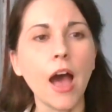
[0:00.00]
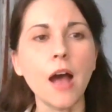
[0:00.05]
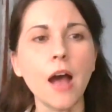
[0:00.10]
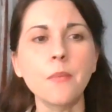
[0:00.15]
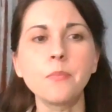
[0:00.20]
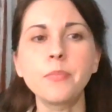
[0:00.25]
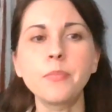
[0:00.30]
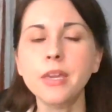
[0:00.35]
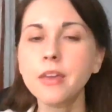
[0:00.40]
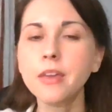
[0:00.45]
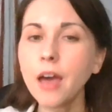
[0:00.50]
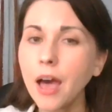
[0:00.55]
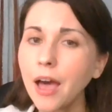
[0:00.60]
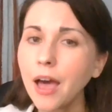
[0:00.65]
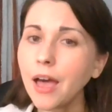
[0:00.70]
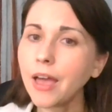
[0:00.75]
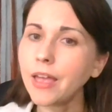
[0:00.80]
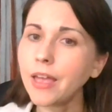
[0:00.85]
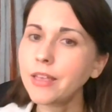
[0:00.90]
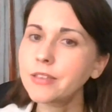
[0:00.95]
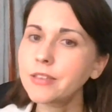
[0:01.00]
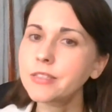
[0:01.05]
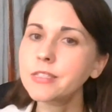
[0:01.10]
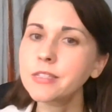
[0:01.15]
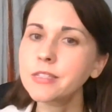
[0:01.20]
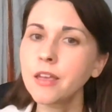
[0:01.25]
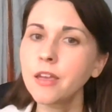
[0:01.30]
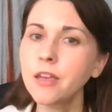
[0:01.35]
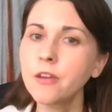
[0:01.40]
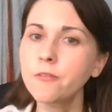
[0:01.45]

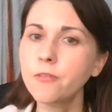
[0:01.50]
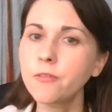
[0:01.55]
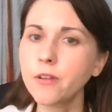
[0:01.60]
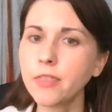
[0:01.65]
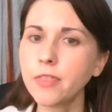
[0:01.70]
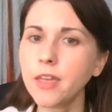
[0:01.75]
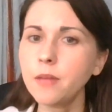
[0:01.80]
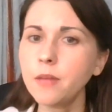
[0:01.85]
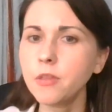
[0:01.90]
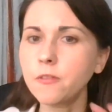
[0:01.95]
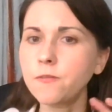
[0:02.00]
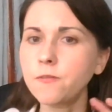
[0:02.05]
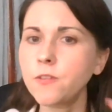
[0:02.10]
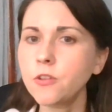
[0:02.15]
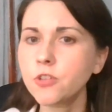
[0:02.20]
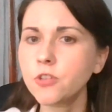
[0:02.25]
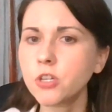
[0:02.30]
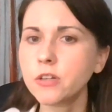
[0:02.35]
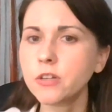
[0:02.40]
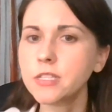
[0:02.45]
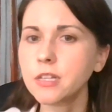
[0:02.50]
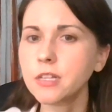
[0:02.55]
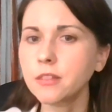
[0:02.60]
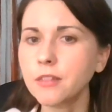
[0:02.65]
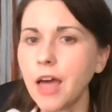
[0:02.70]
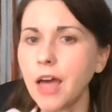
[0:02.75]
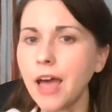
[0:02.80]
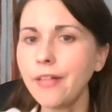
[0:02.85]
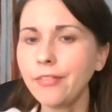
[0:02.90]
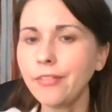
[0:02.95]
Because for them, the future is a
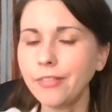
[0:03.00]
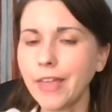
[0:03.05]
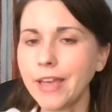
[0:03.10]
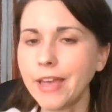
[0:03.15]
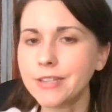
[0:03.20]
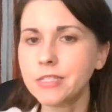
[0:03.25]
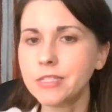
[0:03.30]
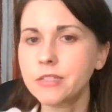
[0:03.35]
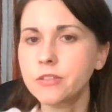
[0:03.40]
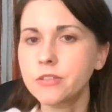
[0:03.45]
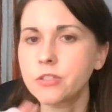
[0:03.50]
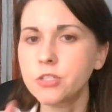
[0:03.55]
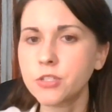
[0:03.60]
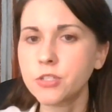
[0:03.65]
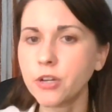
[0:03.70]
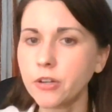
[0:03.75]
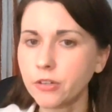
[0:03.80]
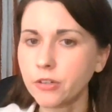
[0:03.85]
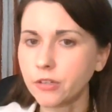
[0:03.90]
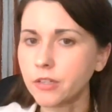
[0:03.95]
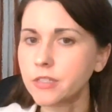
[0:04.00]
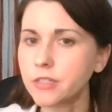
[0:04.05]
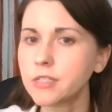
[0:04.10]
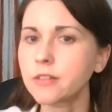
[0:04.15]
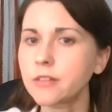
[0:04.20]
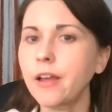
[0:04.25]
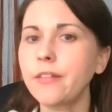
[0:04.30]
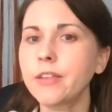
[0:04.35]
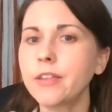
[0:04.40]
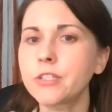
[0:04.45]
lot less certain. It's
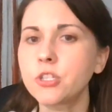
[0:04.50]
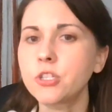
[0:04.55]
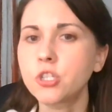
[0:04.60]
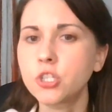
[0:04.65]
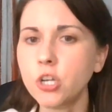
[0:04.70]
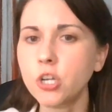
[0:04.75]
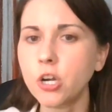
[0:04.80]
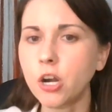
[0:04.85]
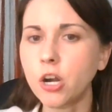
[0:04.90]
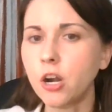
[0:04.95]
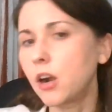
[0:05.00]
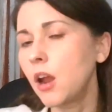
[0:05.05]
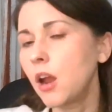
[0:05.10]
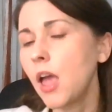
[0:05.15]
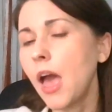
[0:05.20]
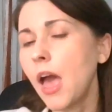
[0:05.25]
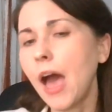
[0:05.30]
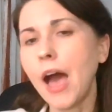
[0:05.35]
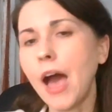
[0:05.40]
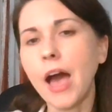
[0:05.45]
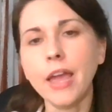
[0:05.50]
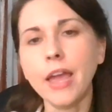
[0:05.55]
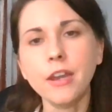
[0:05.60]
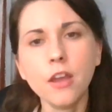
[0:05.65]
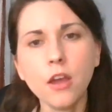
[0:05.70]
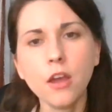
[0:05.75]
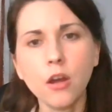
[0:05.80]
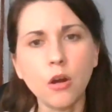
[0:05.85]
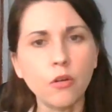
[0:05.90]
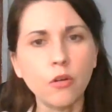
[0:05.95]
a lot less sure. I
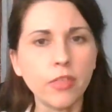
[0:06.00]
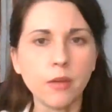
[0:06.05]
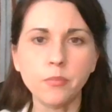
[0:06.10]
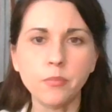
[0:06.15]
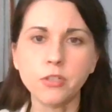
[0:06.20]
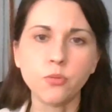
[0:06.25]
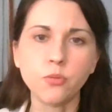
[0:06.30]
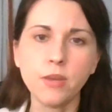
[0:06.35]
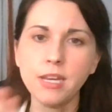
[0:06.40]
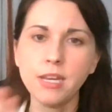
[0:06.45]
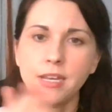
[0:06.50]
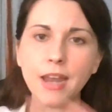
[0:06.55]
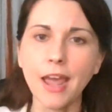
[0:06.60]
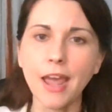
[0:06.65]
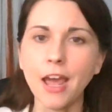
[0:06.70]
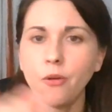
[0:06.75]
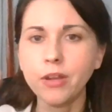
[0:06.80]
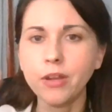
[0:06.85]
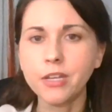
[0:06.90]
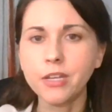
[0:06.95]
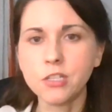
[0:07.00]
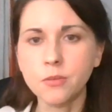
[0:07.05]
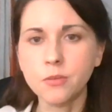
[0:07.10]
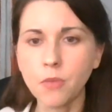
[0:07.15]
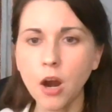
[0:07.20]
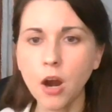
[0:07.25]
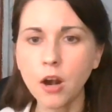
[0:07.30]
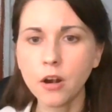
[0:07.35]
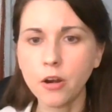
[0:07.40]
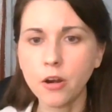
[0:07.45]
know that between now and
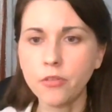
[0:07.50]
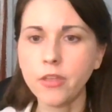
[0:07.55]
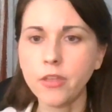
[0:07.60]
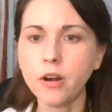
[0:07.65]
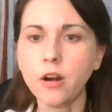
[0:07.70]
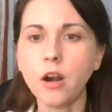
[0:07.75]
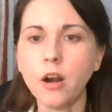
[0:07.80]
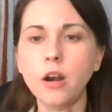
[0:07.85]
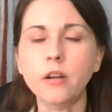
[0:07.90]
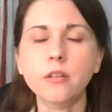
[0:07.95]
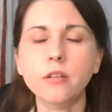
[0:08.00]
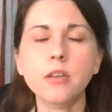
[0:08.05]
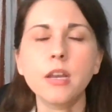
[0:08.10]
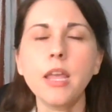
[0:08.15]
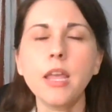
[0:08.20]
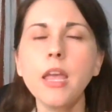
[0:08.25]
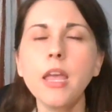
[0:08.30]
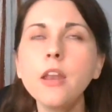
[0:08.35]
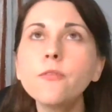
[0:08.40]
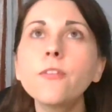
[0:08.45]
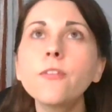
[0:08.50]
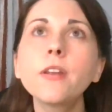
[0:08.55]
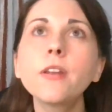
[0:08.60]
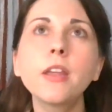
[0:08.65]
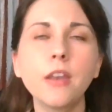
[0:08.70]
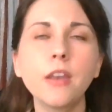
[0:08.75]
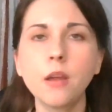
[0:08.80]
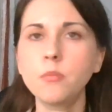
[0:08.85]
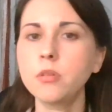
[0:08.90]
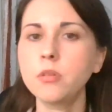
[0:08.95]
tomorrow, there are
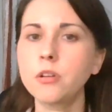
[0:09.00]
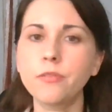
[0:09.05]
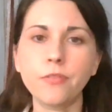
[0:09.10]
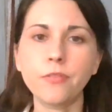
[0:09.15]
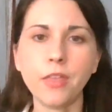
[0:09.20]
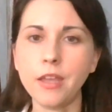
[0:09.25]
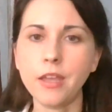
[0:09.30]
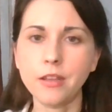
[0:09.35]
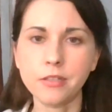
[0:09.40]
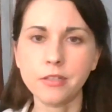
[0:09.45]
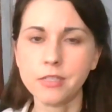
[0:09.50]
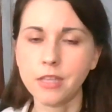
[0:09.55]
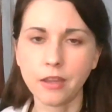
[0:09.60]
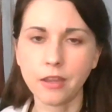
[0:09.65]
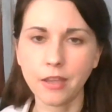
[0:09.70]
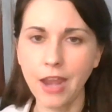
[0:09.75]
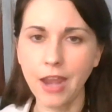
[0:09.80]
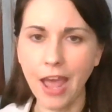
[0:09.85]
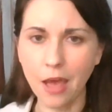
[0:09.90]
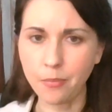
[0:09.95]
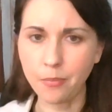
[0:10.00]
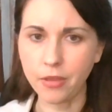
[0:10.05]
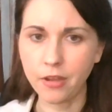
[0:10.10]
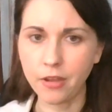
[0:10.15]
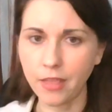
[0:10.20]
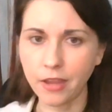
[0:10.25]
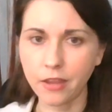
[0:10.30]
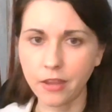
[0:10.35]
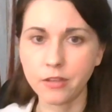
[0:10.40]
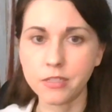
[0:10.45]
infinite number of things that could
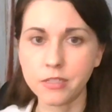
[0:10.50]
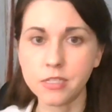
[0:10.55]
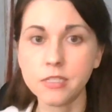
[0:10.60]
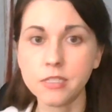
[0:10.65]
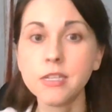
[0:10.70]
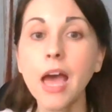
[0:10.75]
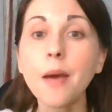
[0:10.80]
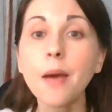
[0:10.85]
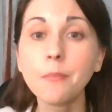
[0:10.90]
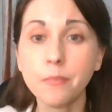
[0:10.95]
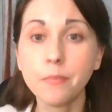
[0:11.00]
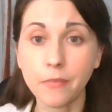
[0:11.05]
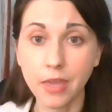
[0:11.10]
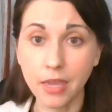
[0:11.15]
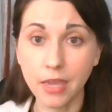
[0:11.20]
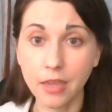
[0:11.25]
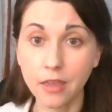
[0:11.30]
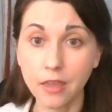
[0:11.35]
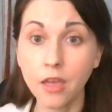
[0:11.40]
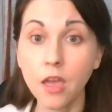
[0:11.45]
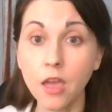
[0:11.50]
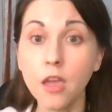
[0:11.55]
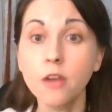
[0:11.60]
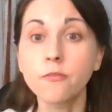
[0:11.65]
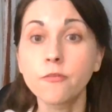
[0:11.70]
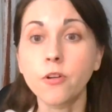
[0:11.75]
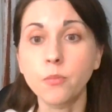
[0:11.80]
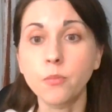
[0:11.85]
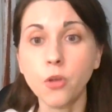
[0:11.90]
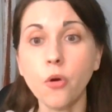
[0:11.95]
happen that could stop me
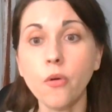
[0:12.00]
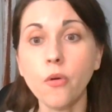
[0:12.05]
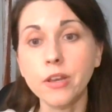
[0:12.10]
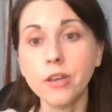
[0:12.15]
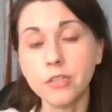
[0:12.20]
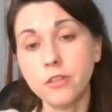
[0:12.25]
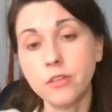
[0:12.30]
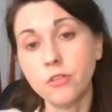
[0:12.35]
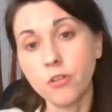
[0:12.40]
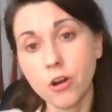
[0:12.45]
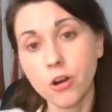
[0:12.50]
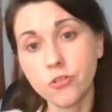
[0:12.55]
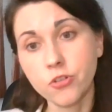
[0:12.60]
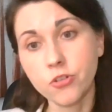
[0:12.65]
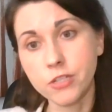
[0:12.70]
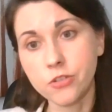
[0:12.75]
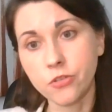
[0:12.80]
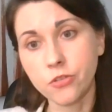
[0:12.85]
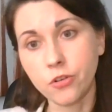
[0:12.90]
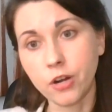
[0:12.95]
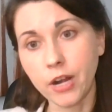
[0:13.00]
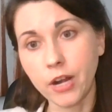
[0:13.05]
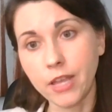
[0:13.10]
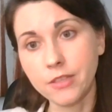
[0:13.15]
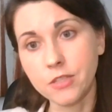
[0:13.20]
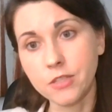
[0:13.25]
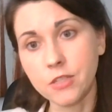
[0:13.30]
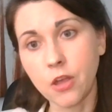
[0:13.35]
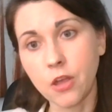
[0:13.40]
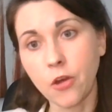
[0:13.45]
from going to the grocery store.
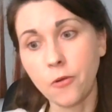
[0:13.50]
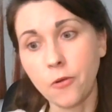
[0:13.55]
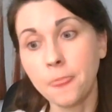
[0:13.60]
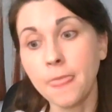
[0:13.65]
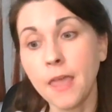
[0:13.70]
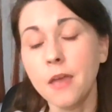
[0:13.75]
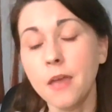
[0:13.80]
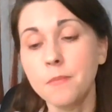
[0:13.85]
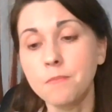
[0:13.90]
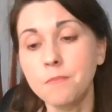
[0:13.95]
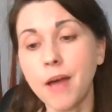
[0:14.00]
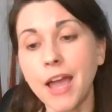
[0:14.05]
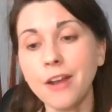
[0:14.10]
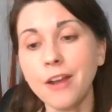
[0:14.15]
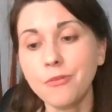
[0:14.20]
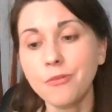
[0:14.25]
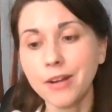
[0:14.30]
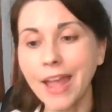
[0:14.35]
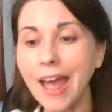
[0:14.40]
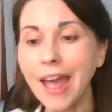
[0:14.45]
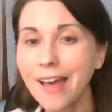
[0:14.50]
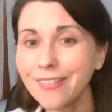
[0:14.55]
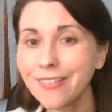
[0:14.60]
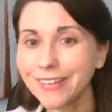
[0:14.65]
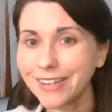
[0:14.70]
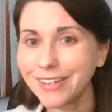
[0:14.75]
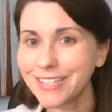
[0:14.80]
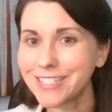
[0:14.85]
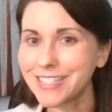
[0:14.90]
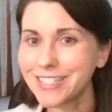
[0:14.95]
And so my
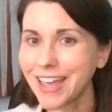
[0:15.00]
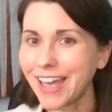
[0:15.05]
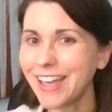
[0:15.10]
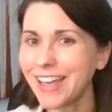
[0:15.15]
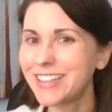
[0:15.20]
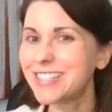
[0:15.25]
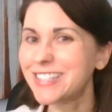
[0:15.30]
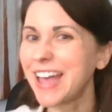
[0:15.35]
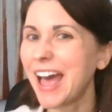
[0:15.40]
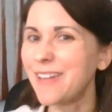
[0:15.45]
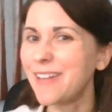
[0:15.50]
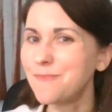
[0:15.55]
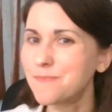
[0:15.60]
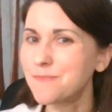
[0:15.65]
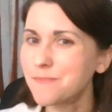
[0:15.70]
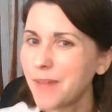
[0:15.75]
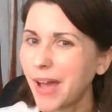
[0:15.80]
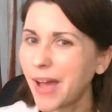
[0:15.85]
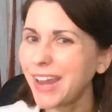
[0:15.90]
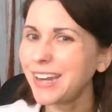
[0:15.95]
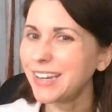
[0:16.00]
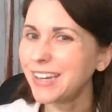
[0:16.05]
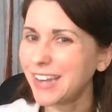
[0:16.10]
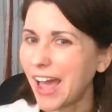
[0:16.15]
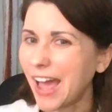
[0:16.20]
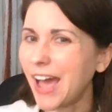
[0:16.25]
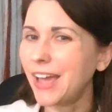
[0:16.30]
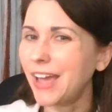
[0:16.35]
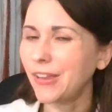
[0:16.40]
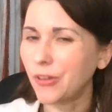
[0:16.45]
reality says I might
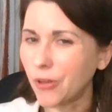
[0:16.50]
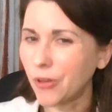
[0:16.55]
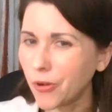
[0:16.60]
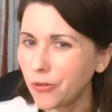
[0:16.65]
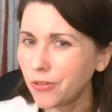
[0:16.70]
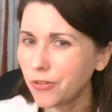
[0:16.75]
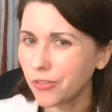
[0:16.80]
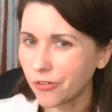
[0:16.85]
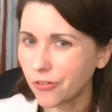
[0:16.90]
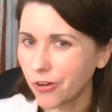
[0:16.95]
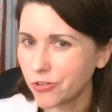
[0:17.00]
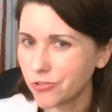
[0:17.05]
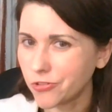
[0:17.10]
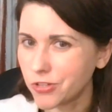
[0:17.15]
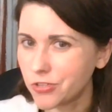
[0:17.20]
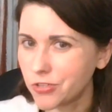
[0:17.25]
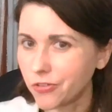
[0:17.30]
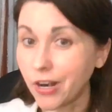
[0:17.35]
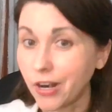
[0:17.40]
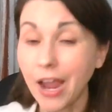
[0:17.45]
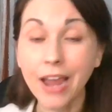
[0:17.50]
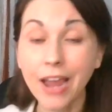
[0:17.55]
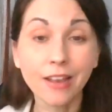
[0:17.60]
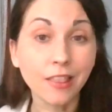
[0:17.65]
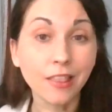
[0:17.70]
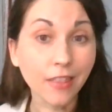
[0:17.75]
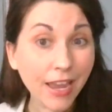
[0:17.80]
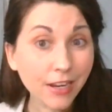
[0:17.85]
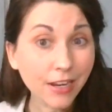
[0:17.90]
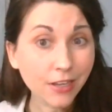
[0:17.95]
not go to the grocery store.
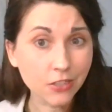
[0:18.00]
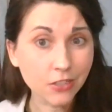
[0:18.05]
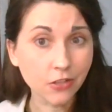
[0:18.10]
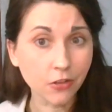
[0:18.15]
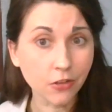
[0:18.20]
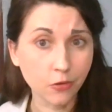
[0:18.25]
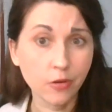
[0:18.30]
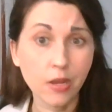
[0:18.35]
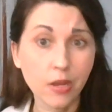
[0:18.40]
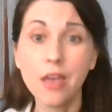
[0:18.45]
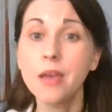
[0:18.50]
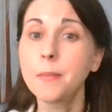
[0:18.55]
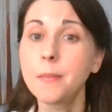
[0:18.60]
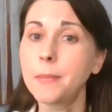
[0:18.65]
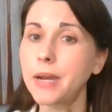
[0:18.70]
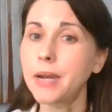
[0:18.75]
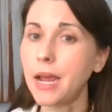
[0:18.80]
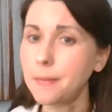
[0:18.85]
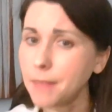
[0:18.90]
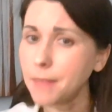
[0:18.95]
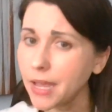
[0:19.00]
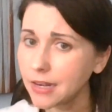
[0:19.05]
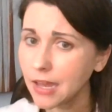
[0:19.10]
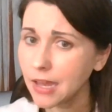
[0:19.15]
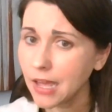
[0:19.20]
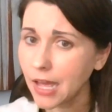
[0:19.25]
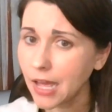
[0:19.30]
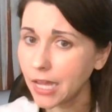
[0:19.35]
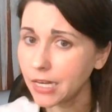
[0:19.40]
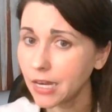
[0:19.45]
I'd like to, but I might
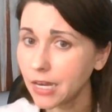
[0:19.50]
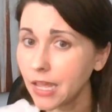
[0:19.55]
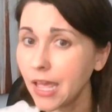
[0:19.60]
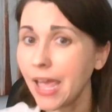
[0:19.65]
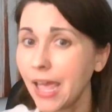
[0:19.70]
not.